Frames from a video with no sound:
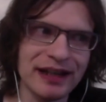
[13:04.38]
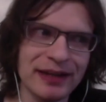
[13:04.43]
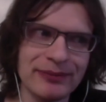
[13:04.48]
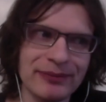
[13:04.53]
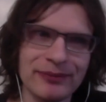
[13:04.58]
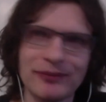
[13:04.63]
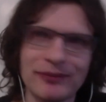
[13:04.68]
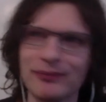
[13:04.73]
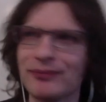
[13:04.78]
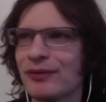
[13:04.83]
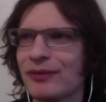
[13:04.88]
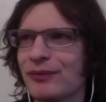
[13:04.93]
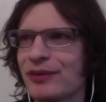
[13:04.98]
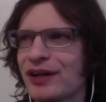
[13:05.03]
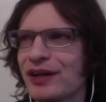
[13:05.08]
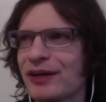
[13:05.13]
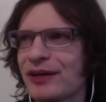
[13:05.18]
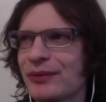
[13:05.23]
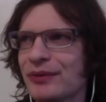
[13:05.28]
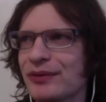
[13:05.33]

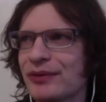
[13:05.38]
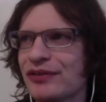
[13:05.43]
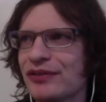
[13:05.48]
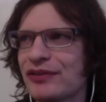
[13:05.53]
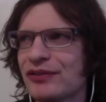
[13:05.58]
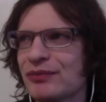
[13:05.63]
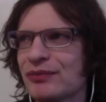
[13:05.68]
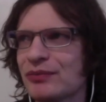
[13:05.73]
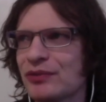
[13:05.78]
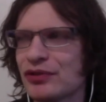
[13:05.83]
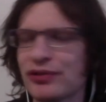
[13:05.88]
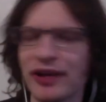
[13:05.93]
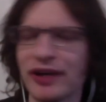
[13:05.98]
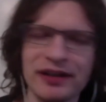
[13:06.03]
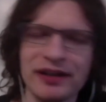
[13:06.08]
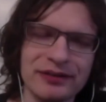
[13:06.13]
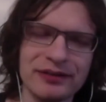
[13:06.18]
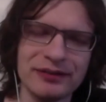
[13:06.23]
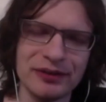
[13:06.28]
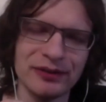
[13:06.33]
I was
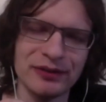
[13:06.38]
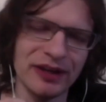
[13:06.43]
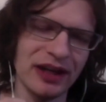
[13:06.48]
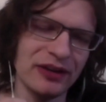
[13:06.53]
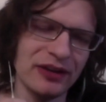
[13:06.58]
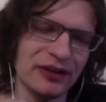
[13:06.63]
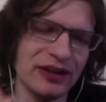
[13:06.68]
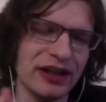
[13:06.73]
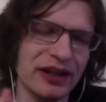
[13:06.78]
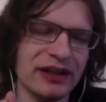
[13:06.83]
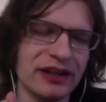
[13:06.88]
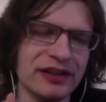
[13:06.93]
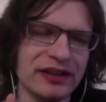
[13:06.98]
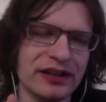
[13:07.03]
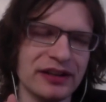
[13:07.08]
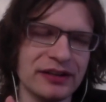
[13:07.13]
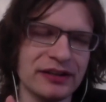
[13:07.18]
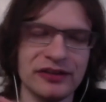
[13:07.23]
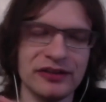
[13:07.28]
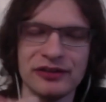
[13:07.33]
trained, I
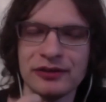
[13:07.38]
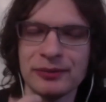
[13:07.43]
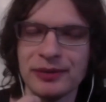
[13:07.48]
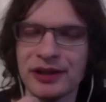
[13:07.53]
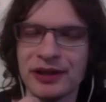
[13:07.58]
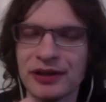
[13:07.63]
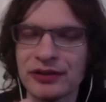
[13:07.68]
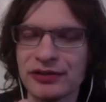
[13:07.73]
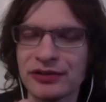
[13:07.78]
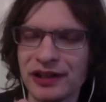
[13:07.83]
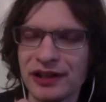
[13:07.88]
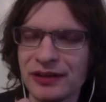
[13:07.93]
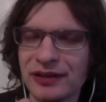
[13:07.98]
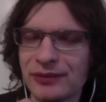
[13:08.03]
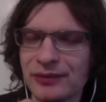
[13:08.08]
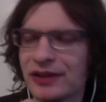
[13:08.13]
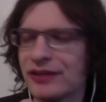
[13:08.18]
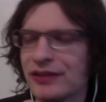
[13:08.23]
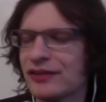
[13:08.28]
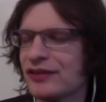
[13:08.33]
had classical piano
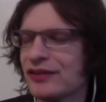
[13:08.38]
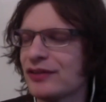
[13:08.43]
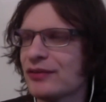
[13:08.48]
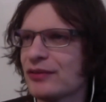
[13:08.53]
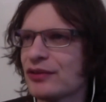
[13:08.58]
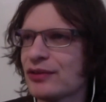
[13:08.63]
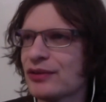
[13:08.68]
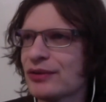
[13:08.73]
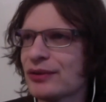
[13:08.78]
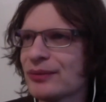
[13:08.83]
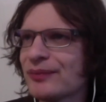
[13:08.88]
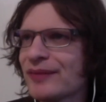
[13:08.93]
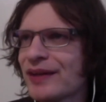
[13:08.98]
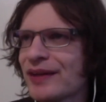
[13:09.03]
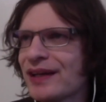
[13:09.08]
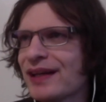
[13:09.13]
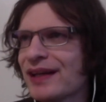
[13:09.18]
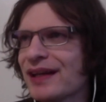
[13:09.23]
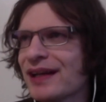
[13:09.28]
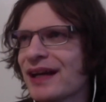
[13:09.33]
training when I was in school.
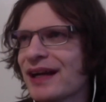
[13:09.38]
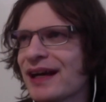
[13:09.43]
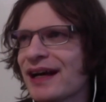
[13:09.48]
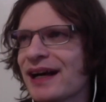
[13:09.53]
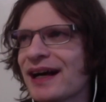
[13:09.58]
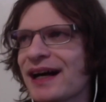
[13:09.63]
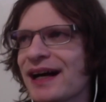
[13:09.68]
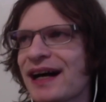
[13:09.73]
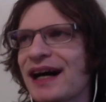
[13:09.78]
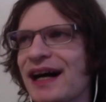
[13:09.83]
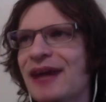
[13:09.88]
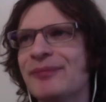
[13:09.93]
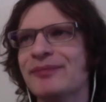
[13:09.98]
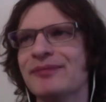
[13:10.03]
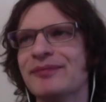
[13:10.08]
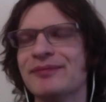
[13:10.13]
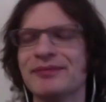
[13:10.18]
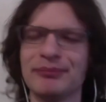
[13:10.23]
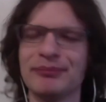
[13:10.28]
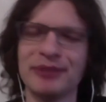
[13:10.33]

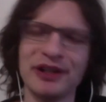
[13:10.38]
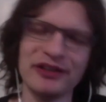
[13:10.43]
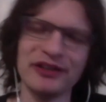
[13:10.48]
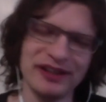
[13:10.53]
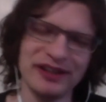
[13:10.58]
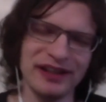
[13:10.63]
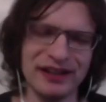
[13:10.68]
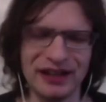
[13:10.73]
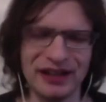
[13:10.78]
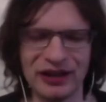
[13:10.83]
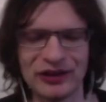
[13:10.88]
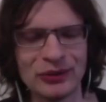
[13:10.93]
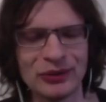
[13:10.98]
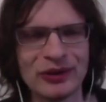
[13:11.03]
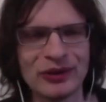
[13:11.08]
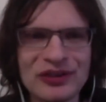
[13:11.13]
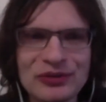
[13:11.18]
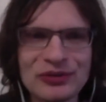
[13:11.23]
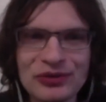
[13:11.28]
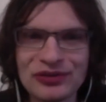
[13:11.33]
But as a kid, I was
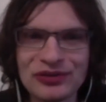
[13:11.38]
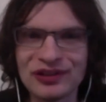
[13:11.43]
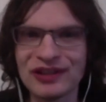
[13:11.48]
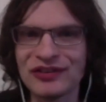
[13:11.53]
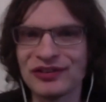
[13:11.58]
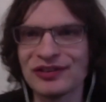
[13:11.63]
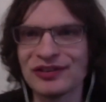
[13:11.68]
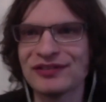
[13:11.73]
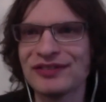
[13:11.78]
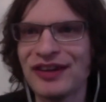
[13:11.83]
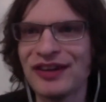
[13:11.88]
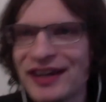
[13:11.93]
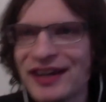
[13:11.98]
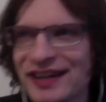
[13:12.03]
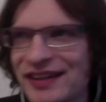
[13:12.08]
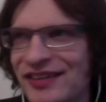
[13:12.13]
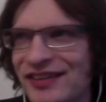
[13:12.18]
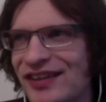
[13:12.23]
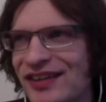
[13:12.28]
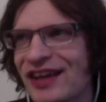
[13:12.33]
always interested in sort of
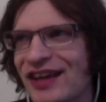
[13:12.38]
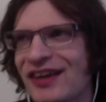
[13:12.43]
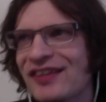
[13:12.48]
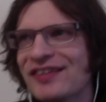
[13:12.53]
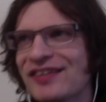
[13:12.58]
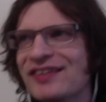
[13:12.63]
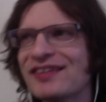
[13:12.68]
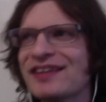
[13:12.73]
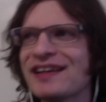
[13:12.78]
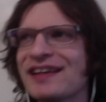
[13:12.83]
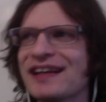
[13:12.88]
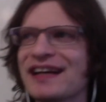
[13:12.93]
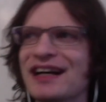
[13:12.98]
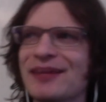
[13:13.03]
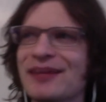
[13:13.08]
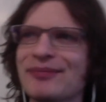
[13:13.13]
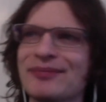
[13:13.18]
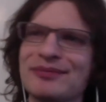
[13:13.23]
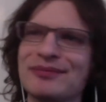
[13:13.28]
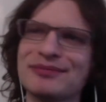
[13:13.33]
lighting and sound,
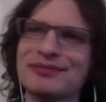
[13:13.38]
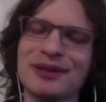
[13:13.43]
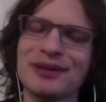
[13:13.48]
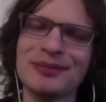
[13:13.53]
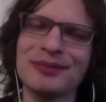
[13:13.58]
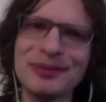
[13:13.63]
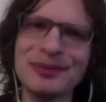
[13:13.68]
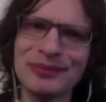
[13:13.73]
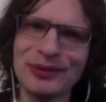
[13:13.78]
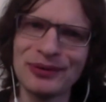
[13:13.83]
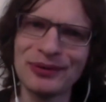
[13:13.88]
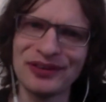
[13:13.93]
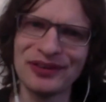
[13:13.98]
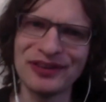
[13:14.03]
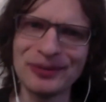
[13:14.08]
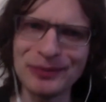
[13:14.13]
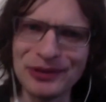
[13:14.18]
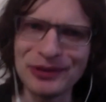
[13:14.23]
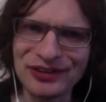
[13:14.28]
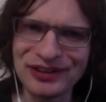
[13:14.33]
probably more
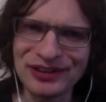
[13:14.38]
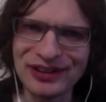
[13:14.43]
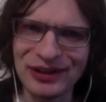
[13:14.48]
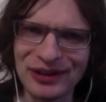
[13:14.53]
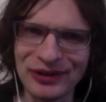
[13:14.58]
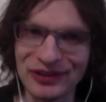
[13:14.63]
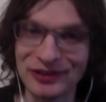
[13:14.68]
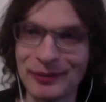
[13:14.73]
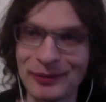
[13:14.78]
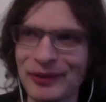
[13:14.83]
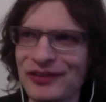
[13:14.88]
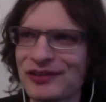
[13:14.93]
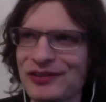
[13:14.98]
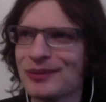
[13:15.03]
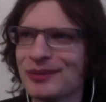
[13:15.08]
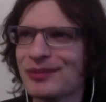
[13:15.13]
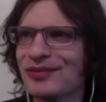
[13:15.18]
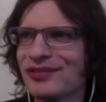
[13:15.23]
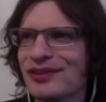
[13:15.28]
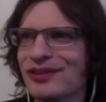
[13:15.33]
than the music I was supposed
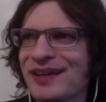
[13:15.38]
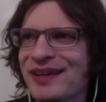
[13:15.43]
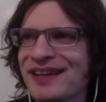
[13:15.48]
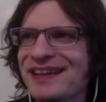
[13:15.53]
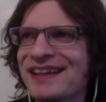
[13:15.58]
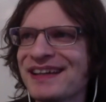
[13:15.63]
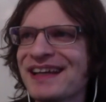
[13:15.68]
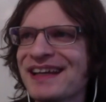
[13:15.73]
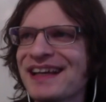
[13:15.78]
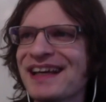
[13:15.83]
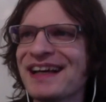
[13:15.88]
to be performing.